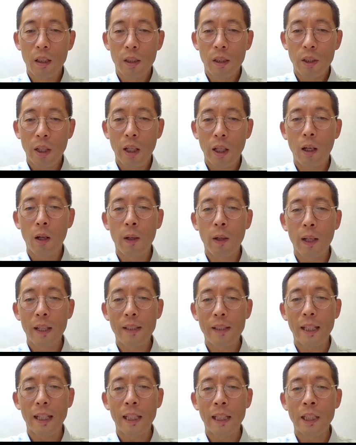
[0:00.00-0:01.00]
Chao
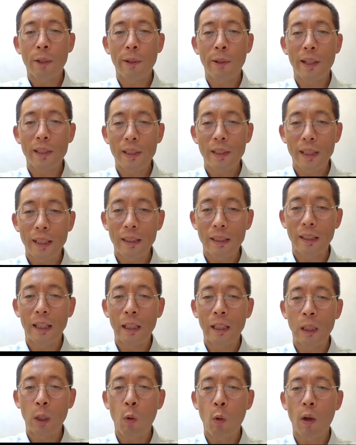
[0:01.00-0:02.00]
studied
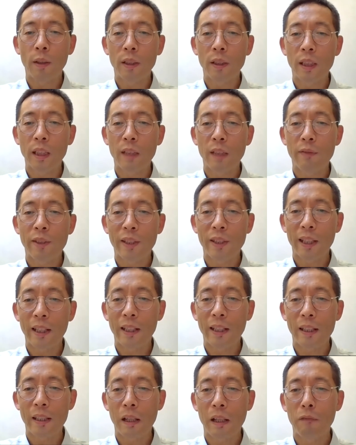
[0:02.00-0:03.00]
in quantitative
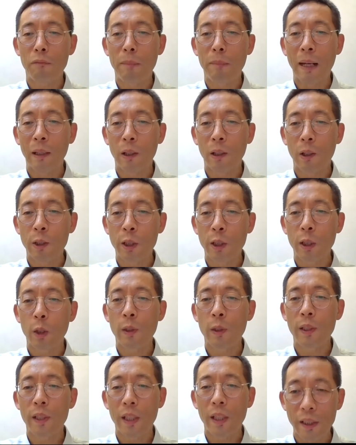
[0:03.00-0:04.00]
studies of biological
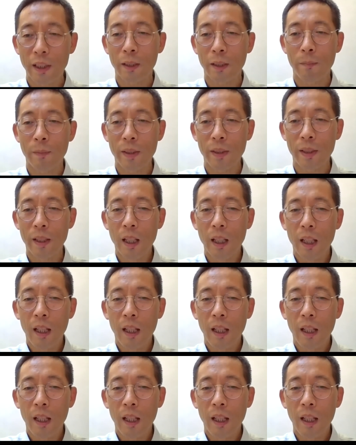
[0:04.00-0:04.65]
systems.